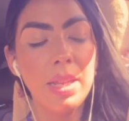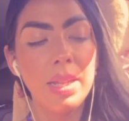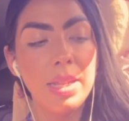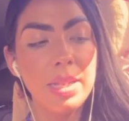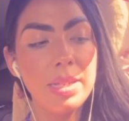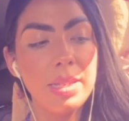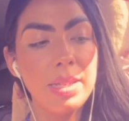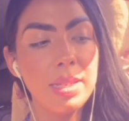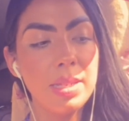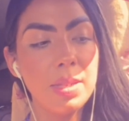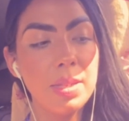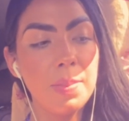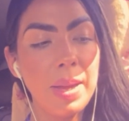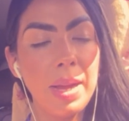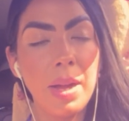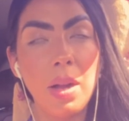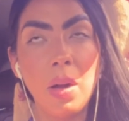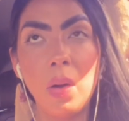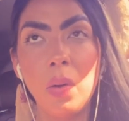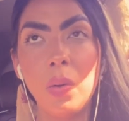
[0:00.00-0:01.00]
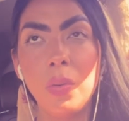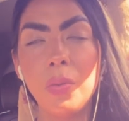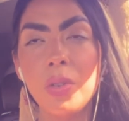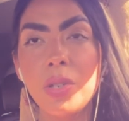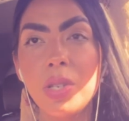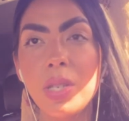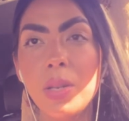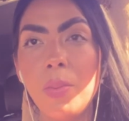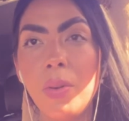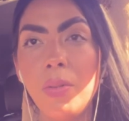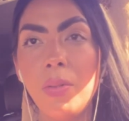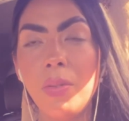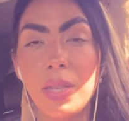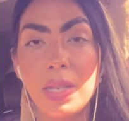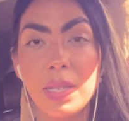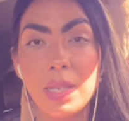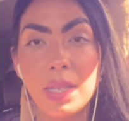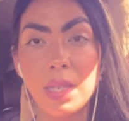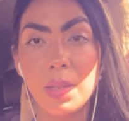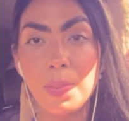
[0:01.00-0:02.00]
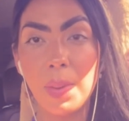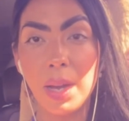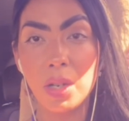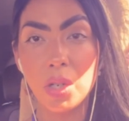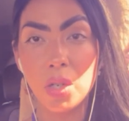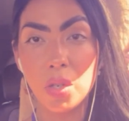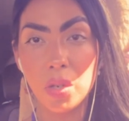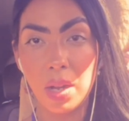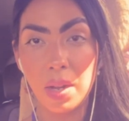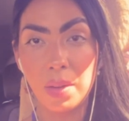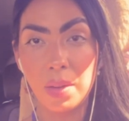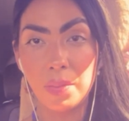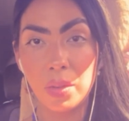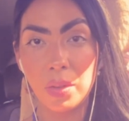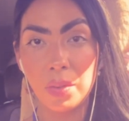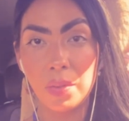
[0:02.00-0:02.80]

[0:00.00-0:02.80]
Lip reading: This is about, for some of you, this is about travel.